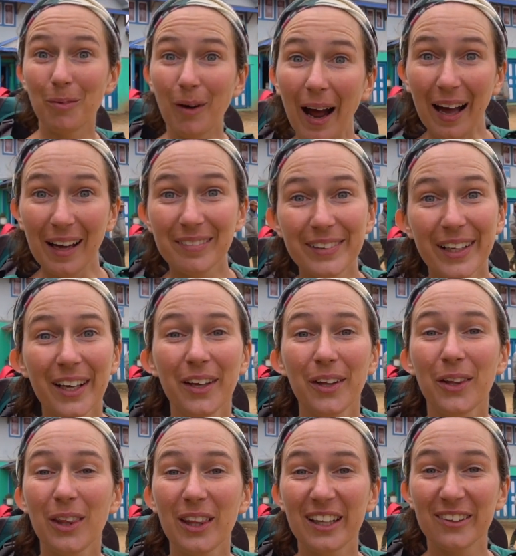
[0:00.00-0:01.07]
arrived
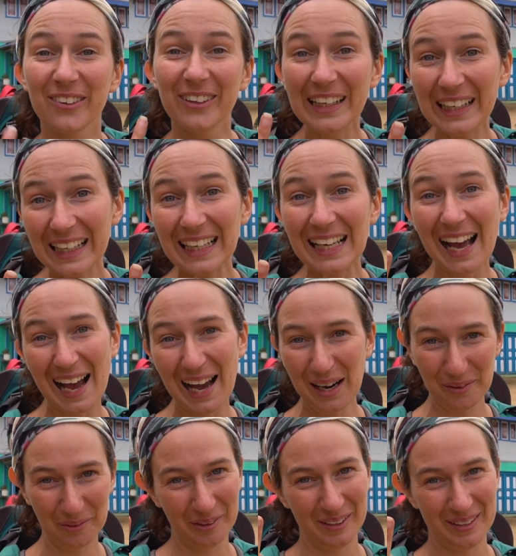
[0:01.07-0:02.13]
three
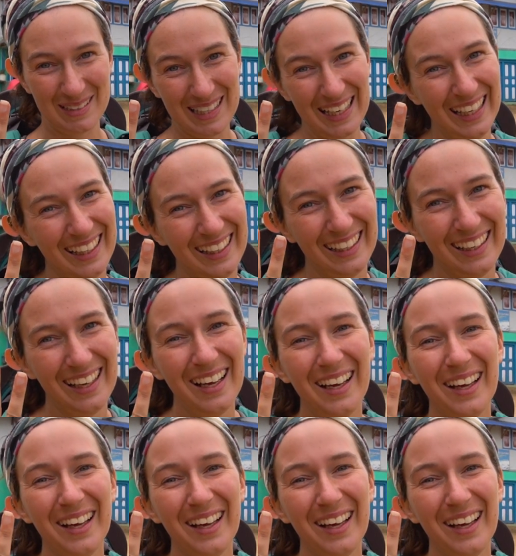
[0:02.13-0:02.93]
hours. Three and a half.